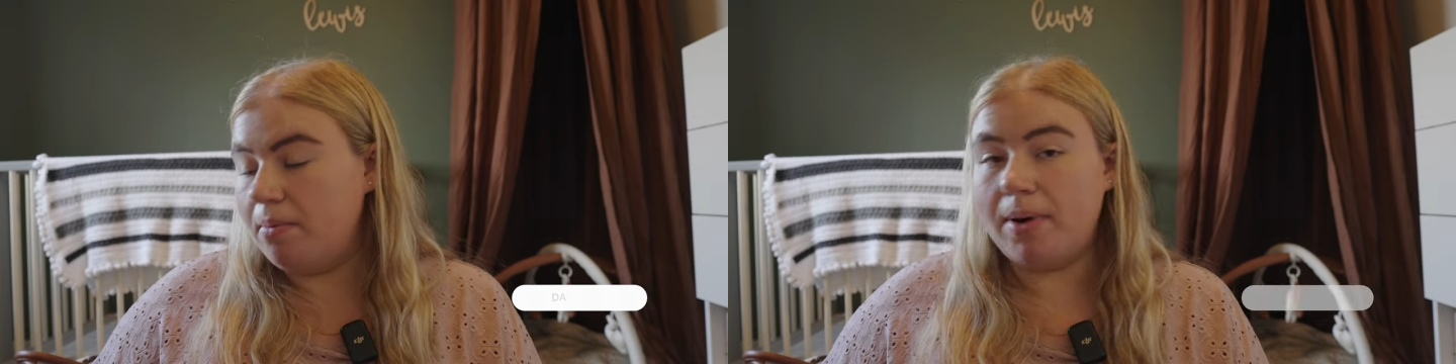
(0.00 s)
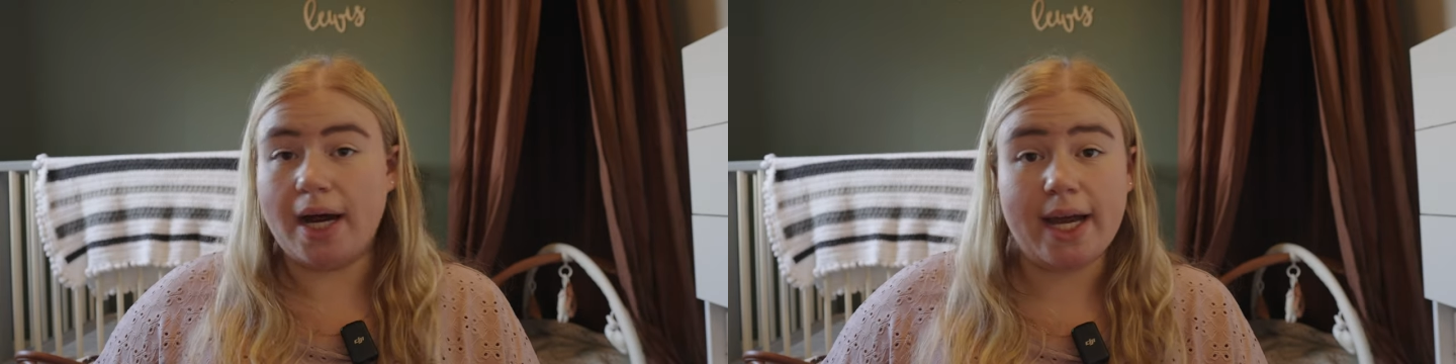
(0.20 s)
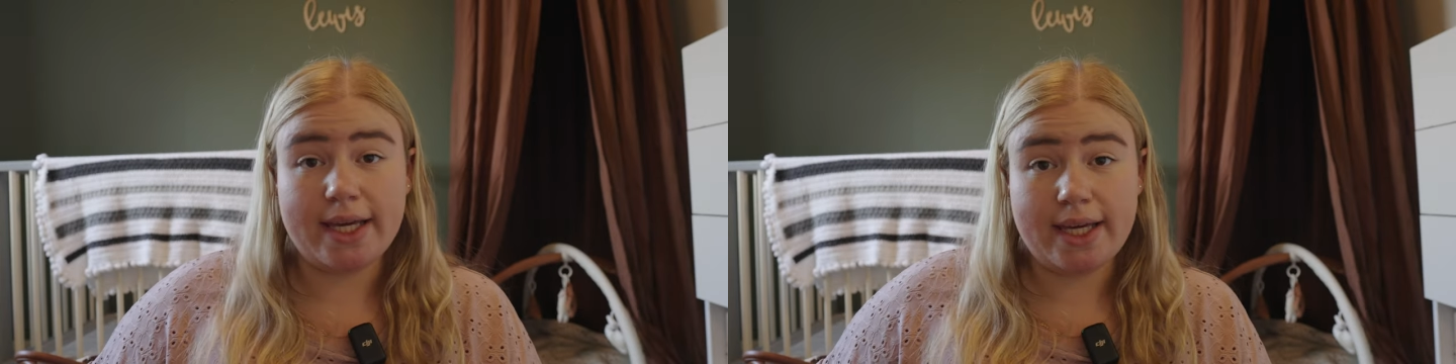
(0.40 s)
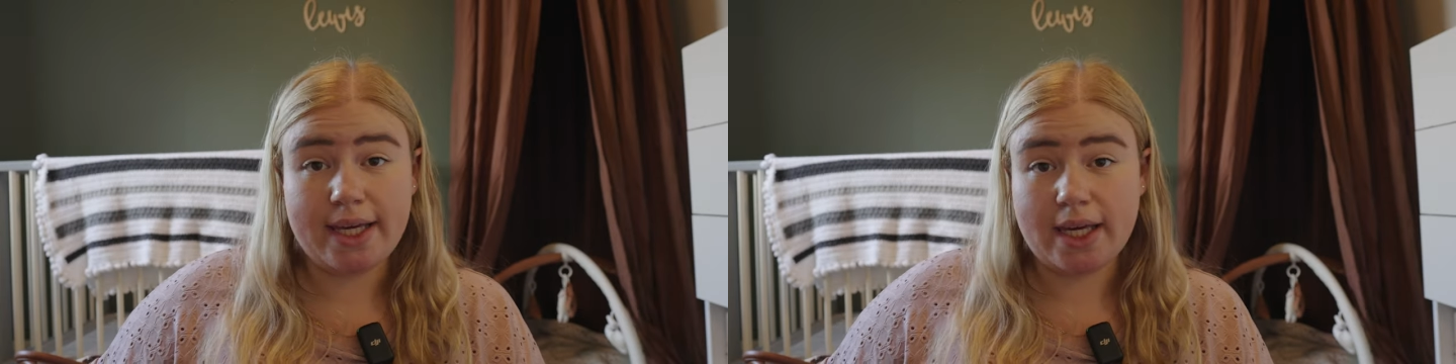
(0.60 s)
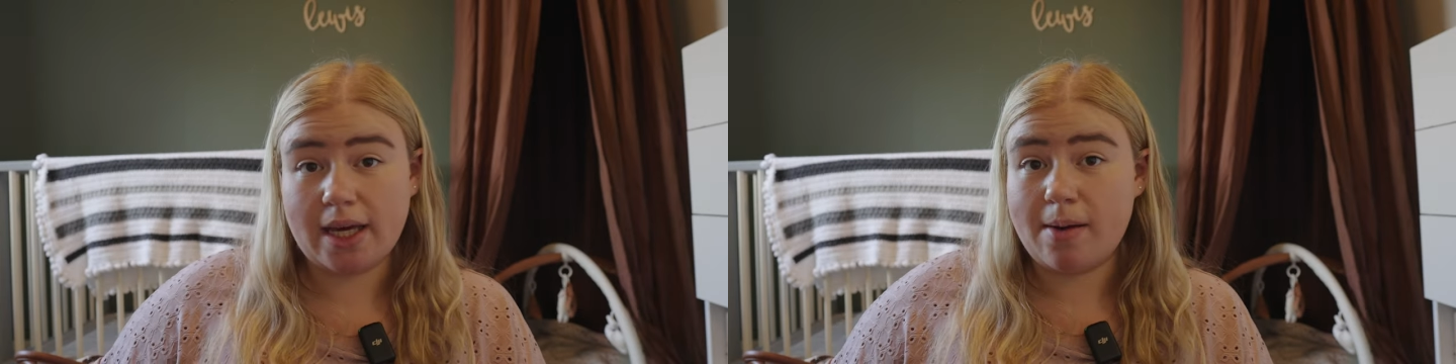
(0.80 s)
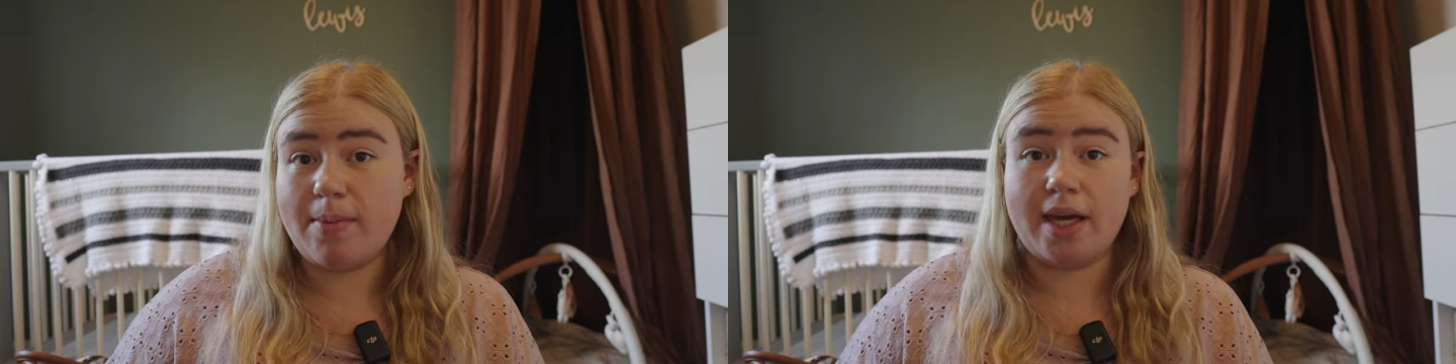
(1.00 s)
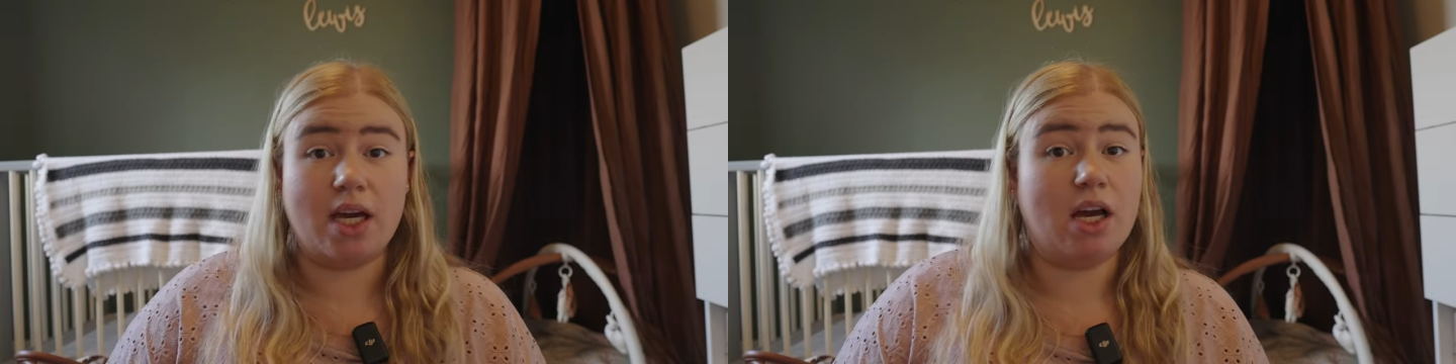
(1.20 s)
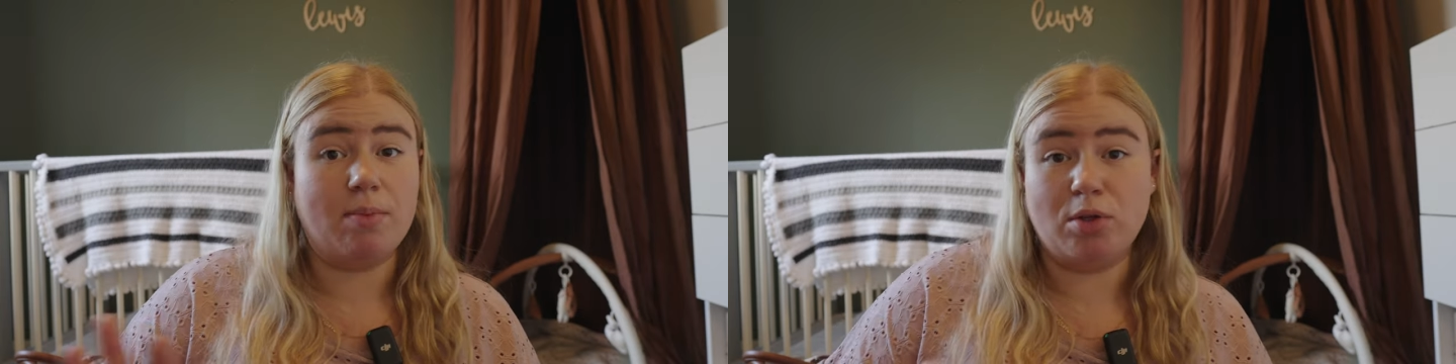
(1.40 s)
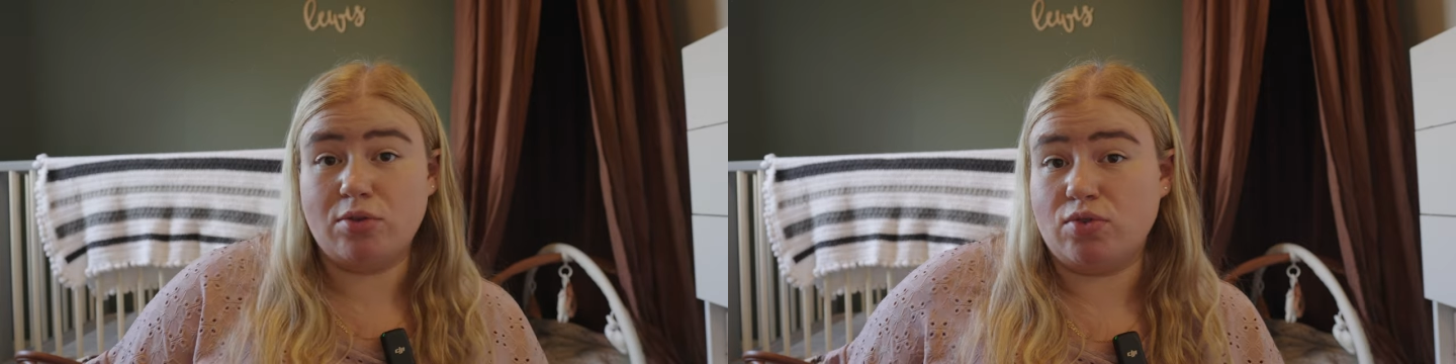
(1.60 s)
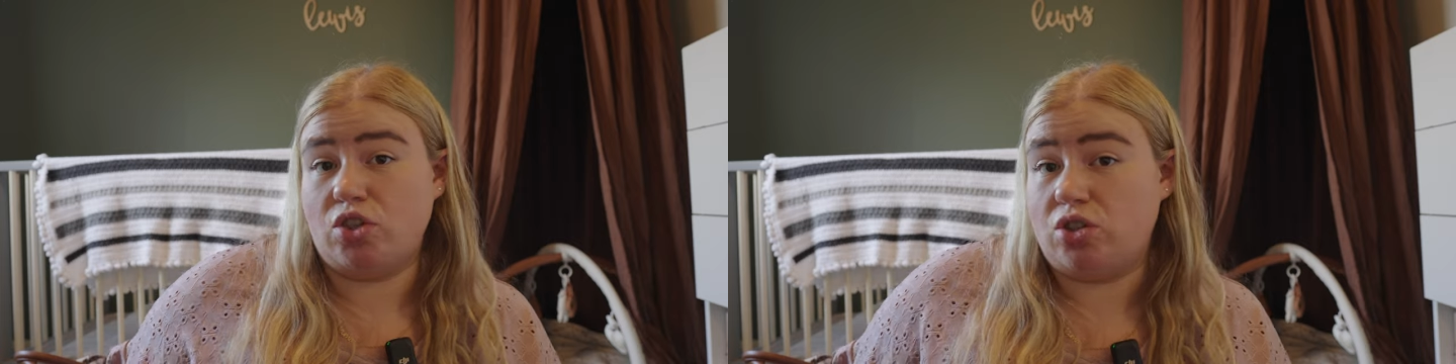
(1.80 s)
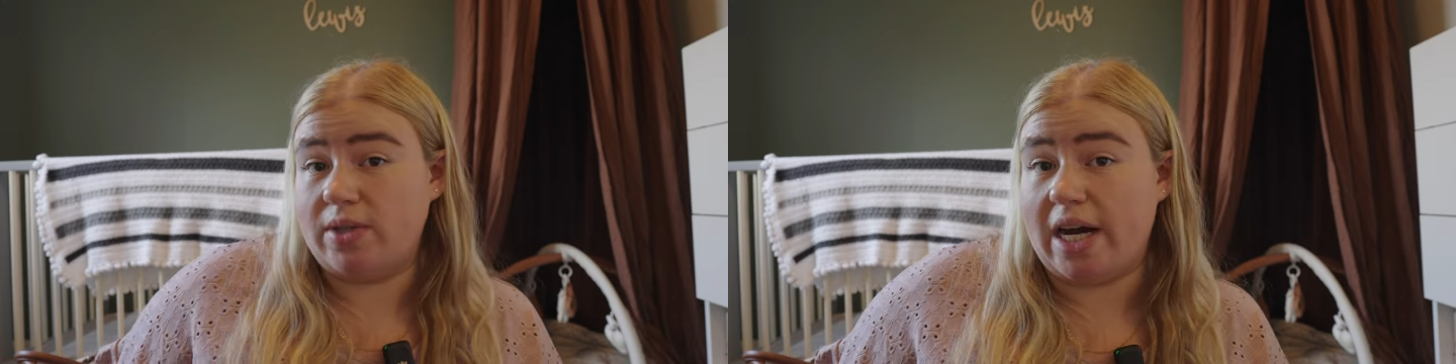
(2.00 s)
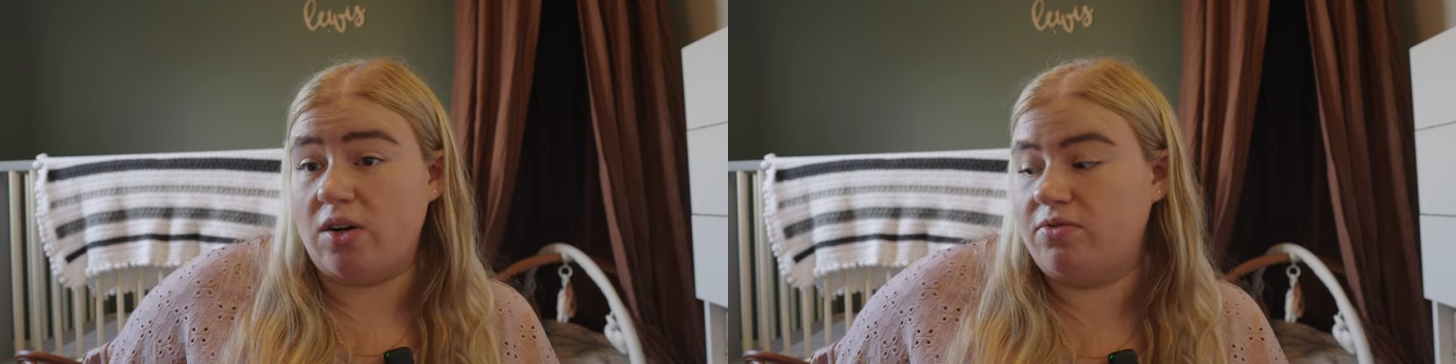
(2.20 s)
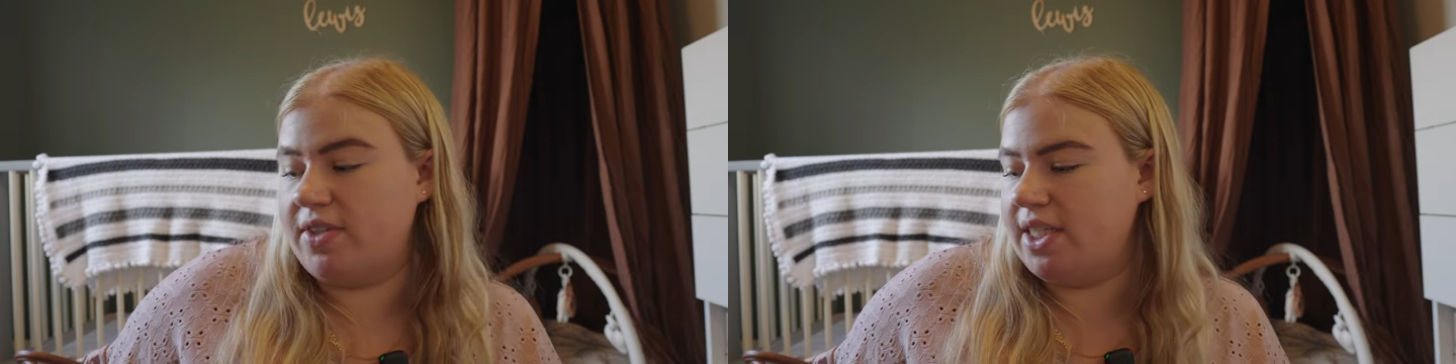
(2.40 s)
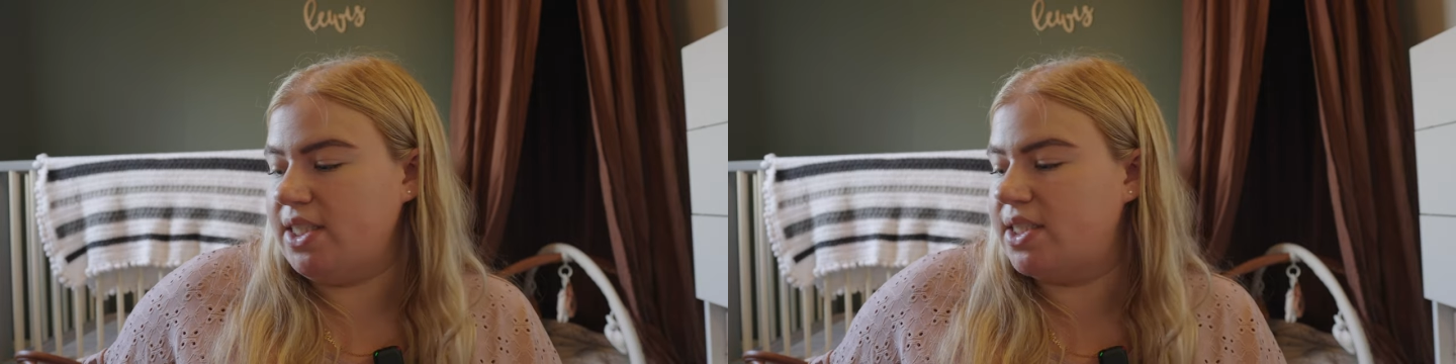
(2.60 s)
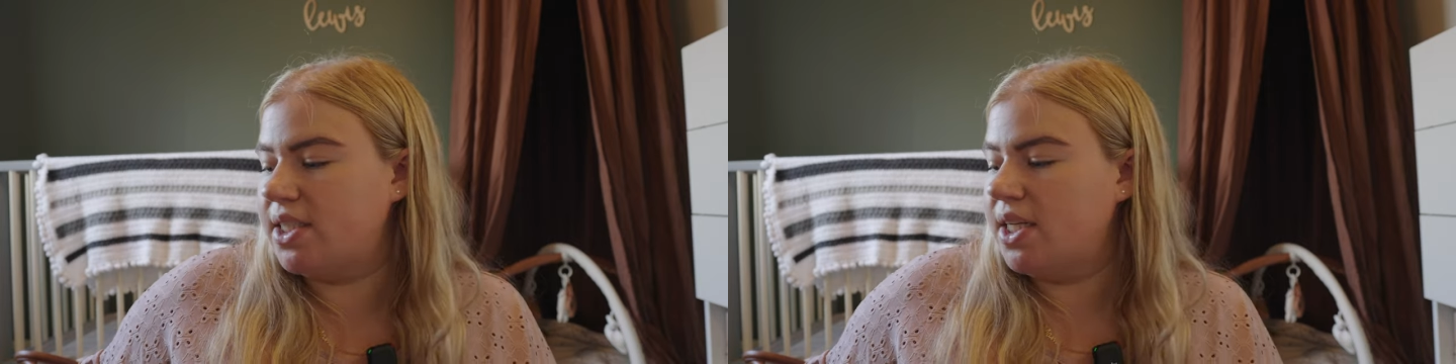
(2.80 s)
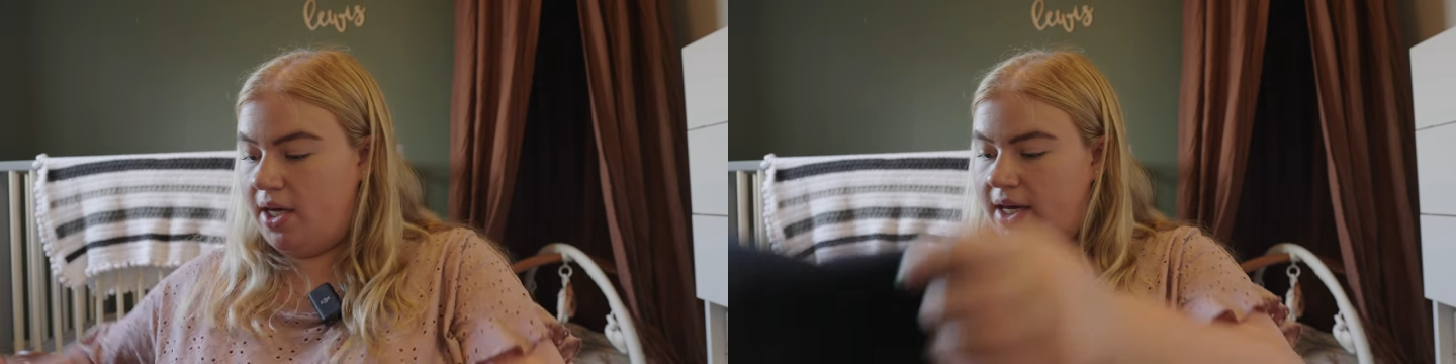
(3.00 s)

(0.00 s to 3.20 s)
buying him like a couple of new outfits.